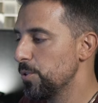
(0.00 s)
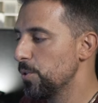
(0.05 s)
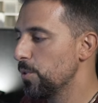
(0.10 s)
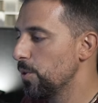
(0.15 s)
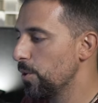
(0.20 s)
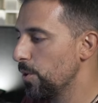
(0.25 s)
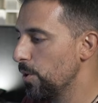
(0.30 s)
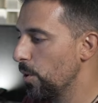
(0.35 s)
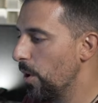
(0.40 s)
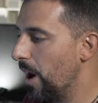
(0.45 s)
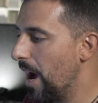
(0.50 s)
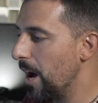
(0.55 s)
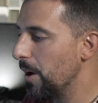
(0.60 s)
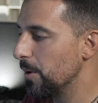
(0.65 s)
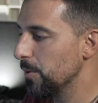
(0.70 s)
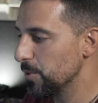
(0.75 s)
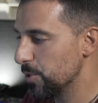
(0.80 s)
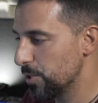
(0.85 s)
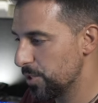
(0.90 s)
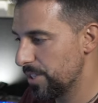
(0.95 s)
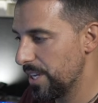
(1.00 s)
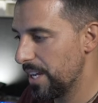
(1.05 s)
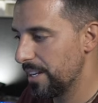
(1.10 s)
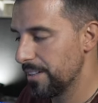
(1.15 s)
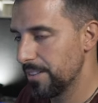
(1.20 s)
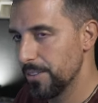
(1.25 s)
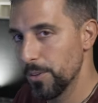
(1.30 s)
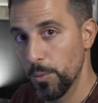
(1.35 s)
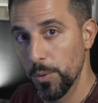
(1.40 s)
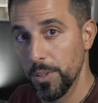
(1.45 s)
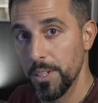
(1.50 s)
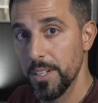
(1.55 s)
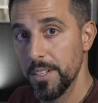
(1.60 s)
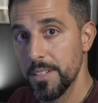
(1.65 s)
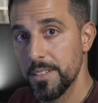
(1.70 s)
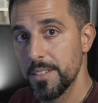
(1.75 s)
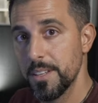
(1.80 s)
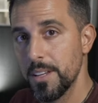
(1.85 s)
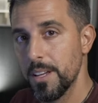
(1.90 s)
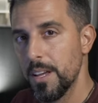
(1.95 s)
you don't know how to set the
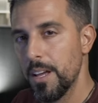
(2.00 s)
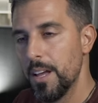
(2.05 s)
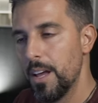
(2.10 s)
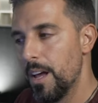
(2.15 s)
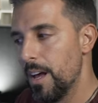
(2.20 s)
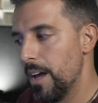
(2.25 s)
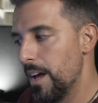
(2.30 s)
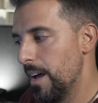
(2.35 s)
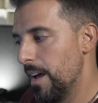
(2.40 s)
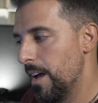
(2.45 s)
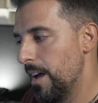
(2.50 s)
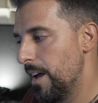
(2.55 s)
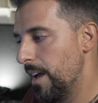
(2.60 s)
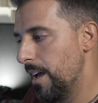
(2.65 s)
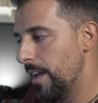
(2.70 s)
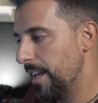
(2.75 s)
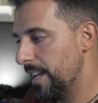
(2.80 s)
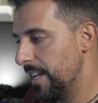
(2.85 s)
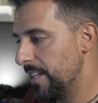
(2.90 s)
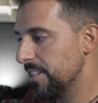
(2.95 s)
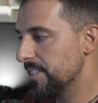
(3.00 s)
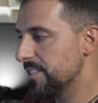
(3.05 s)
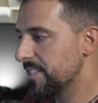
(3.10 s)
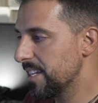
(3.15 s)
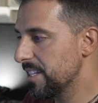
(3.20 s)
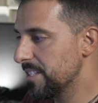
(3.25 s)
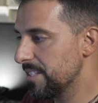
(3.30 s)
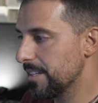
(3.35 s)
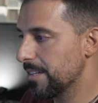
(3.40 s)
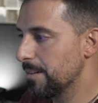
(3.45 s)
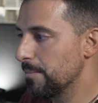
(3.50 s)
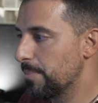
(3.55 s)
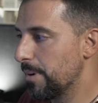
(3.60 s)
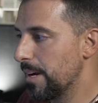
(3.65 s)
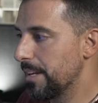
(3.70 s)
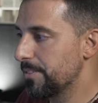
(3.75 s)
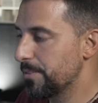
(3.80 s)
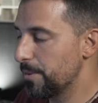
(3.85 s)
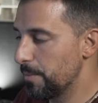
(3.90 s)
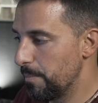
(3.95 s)
release. In this case, the
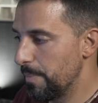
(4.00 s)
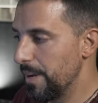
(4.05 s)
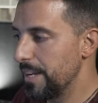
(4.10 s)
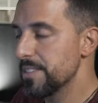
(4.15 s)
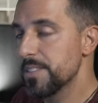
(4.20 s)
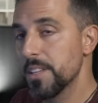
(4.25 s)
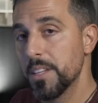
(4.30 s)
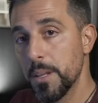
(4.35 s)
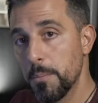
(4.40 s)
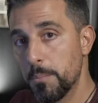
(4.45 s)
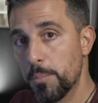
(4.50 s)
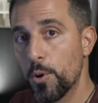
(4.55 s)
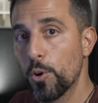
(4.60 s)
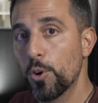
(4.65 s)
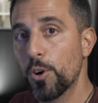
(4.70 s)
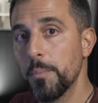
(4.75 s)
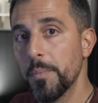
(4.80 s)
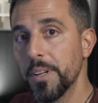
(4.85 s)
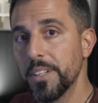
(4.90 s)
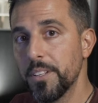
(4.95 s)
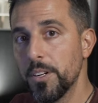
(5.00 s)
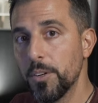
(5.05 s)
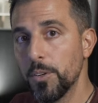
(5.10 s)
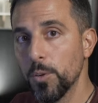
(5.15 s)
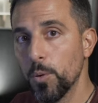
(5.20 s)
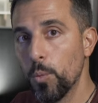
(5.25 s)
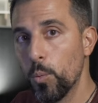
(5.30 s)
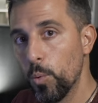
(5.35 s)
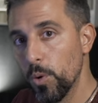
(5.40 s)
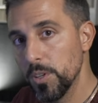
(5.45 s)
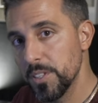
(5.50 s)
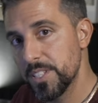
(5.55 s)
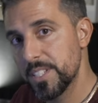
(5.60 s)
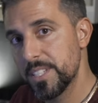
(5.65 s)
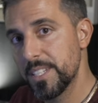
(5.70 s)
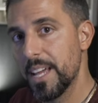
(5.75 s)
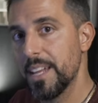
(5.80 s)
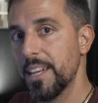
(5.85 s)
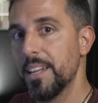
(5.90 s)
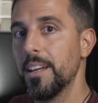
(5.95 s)
compressor, based on the program material, will
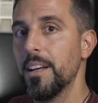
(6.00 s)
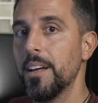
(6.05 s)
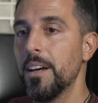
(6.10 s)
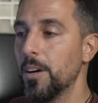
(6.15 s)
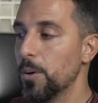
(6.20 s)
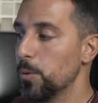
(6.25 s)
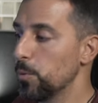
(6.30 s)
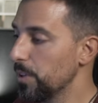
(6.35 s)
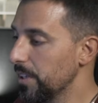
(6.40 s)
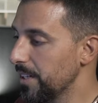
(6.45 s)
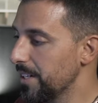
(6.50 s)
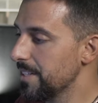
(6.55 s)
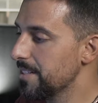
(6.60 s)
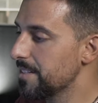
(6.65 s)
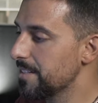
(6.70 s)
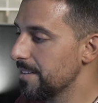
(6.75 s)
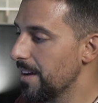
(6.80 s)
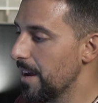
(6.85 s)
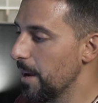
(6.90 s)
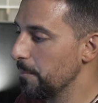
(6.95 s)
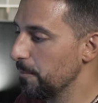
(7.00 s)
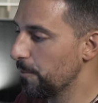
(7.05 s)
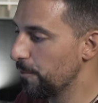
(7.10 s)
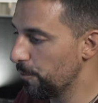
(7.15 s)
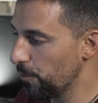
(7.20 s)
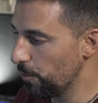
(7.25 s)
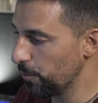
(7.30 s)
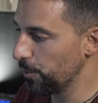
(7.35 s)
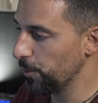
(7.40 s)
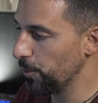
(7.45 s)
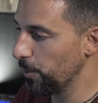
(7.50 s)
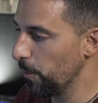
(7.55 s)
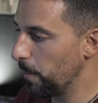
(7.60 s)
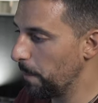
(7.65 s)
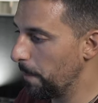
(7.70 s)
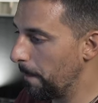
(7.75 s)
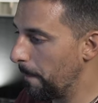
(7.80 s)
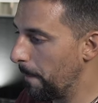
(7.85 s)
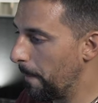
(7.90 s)
set a release time for you.